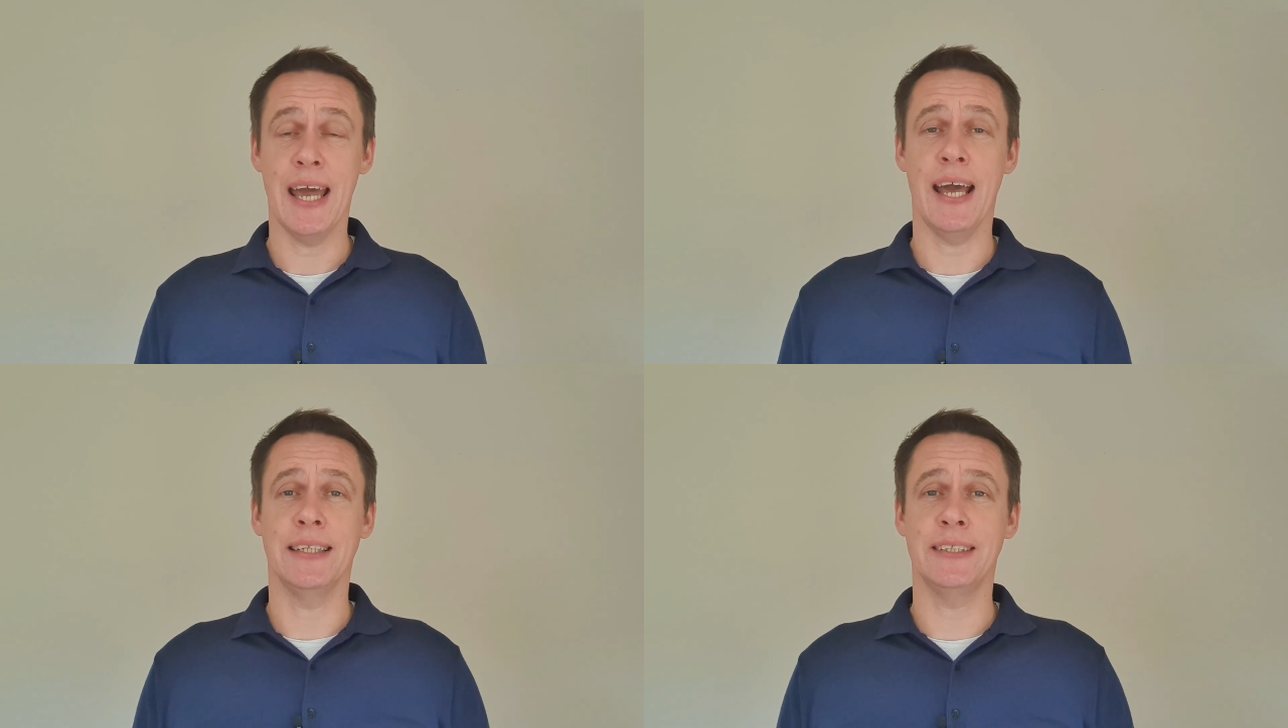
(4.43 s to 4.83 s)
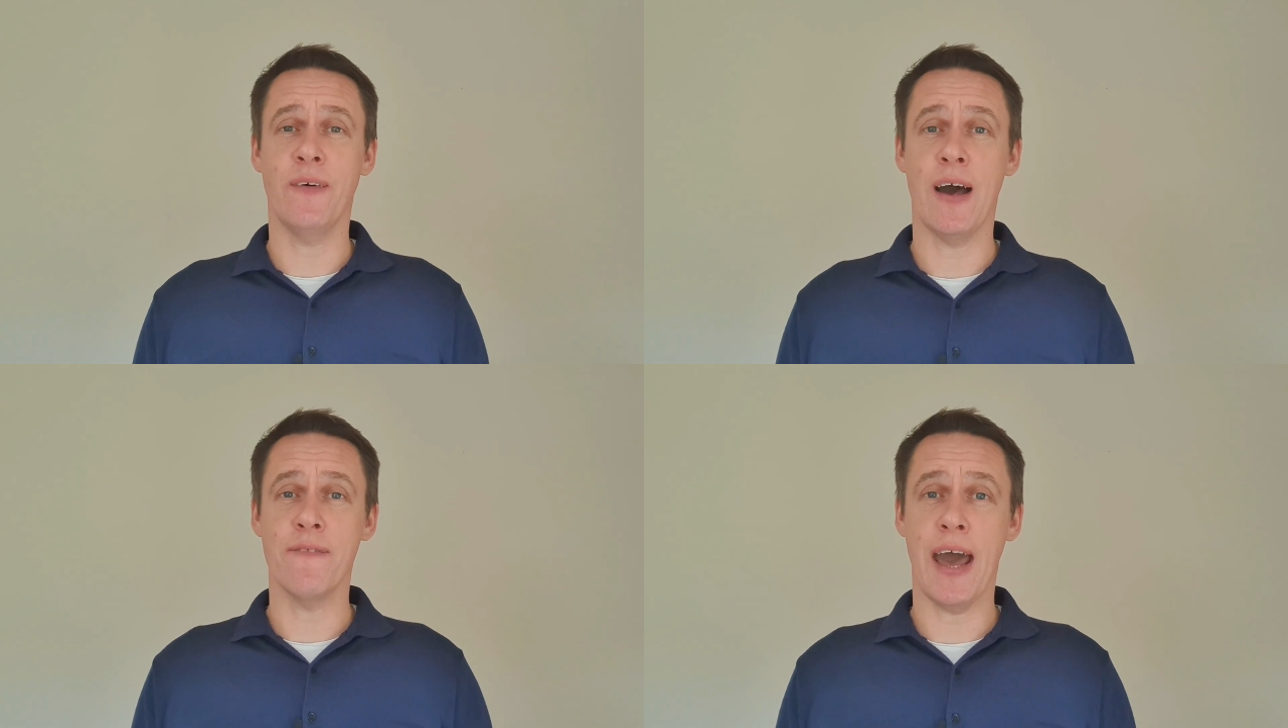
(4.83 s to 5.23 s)
and still
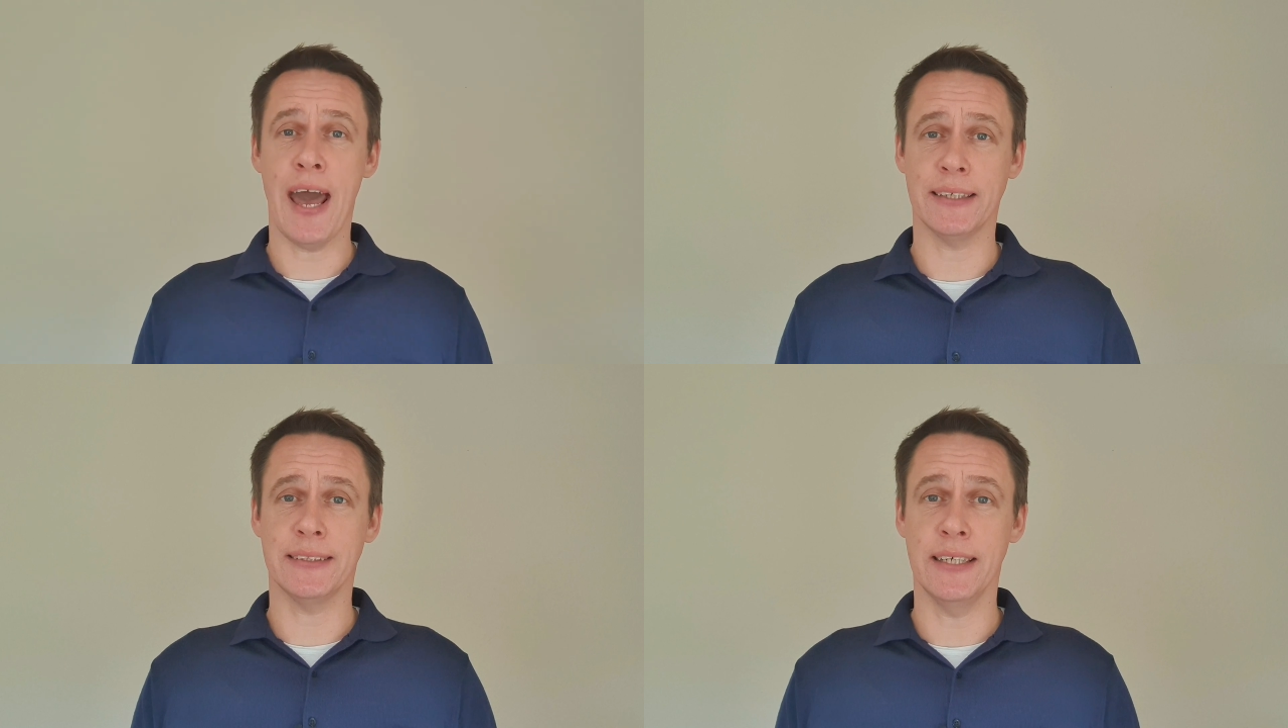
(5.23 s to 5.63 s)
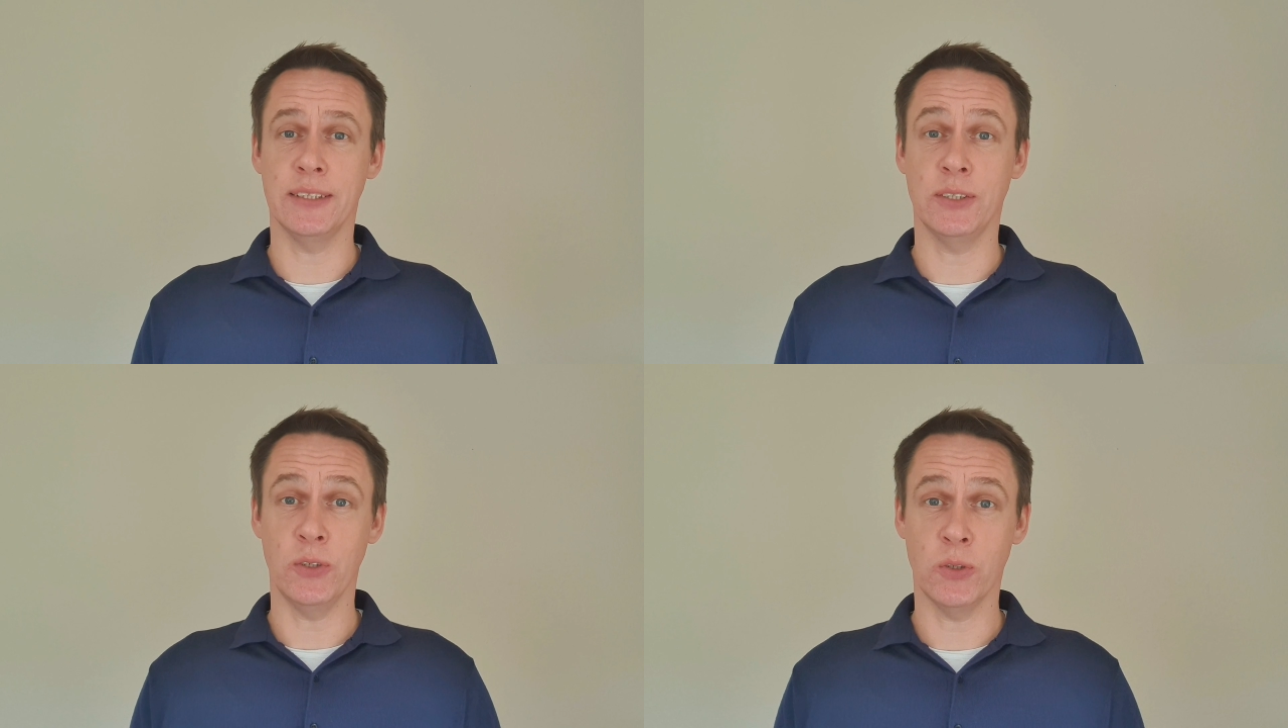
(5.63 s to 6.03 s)
have access
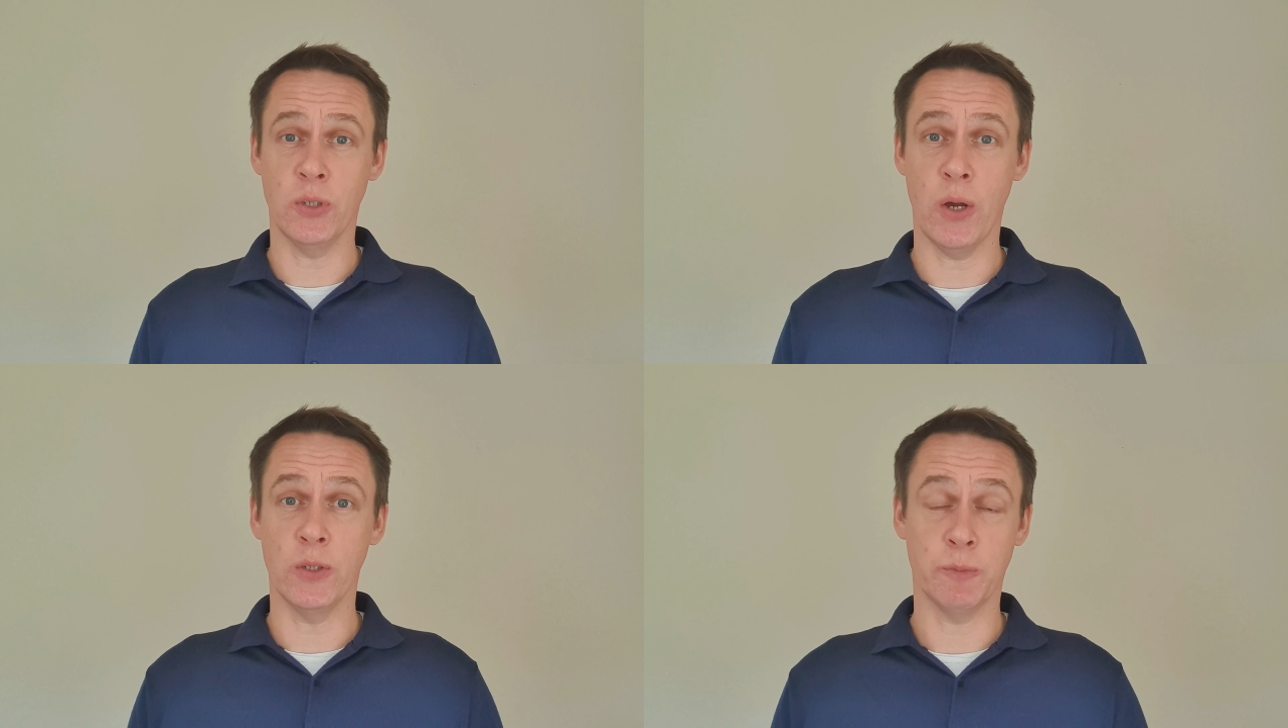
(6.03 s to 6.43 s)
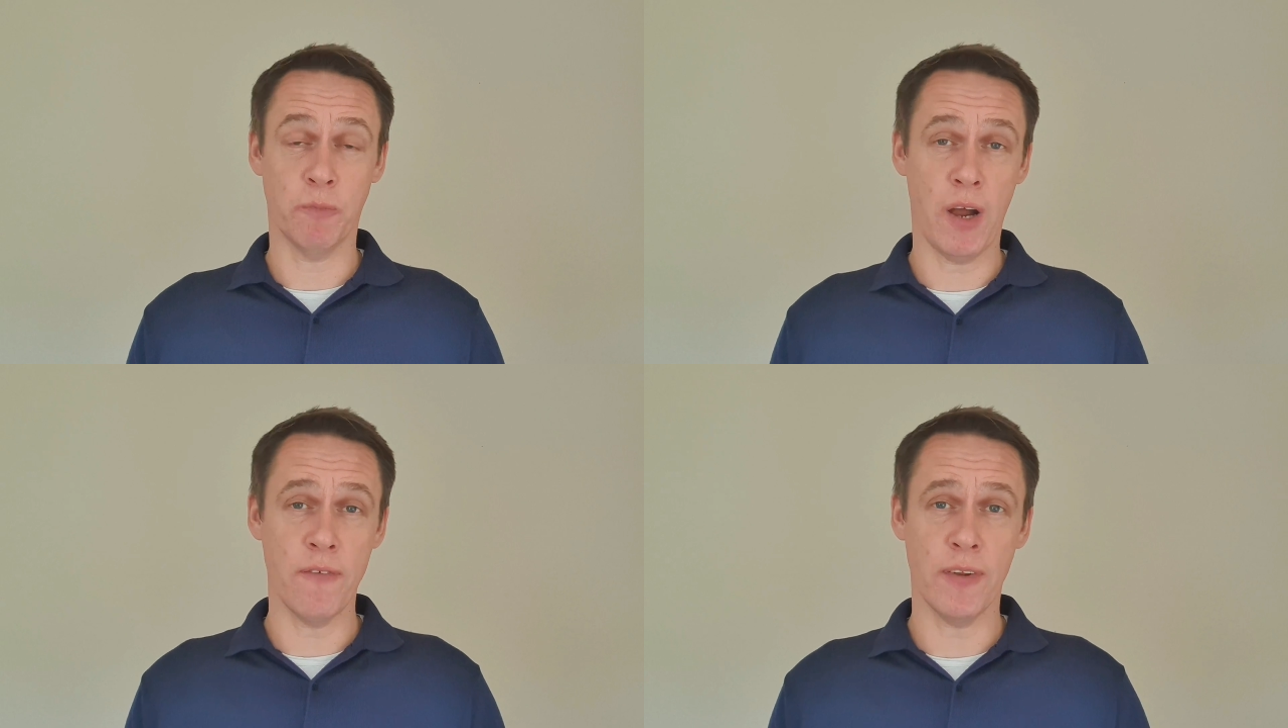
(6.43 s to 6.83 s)
to your notes
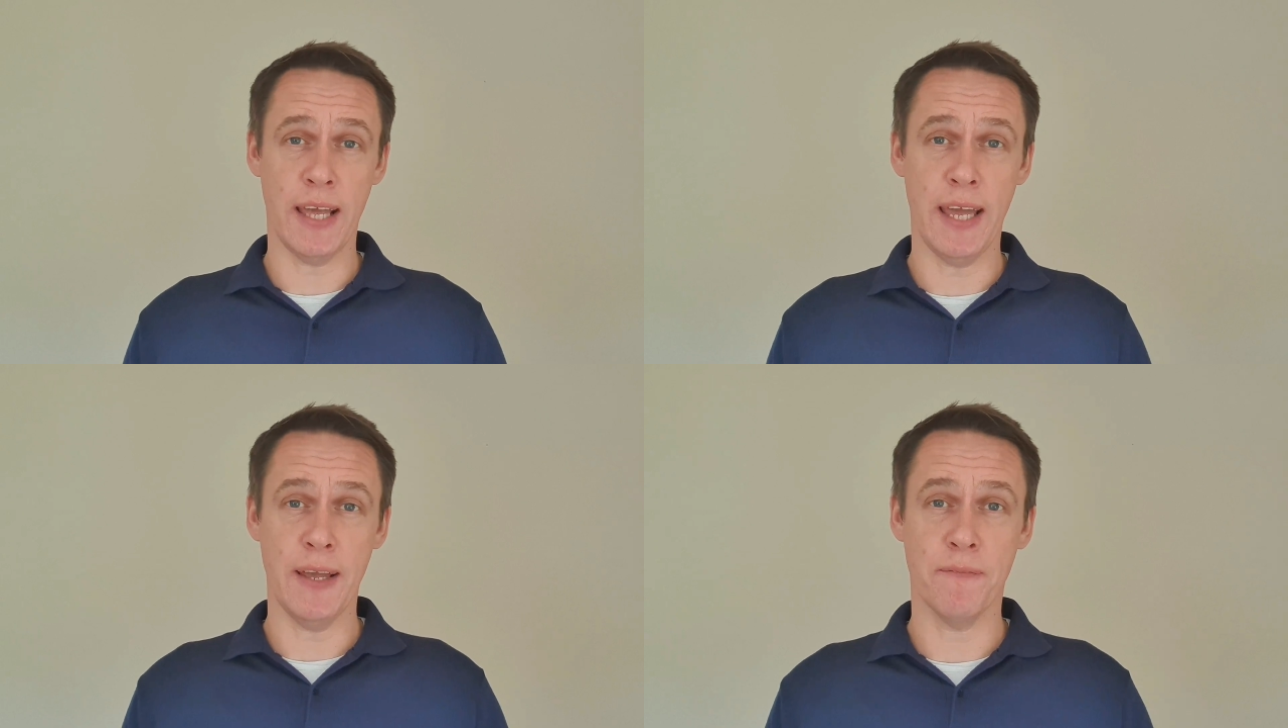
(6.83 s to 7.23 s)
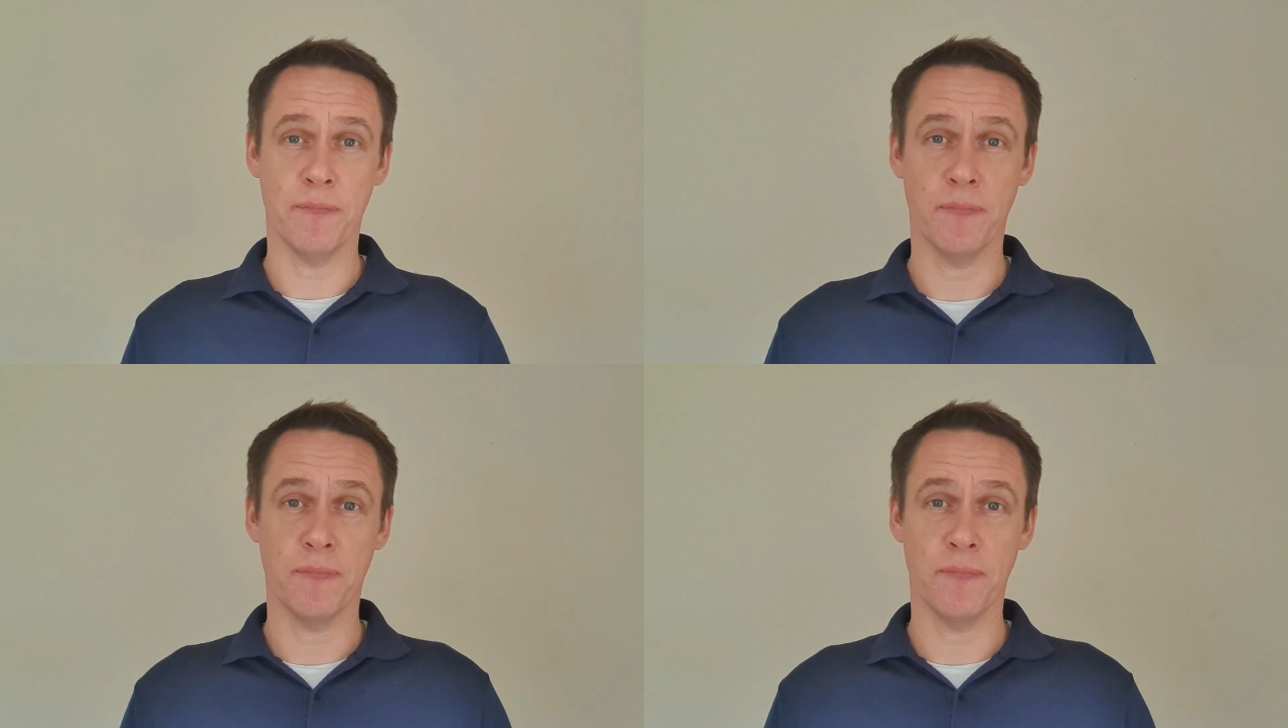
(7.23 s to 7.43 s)
privately.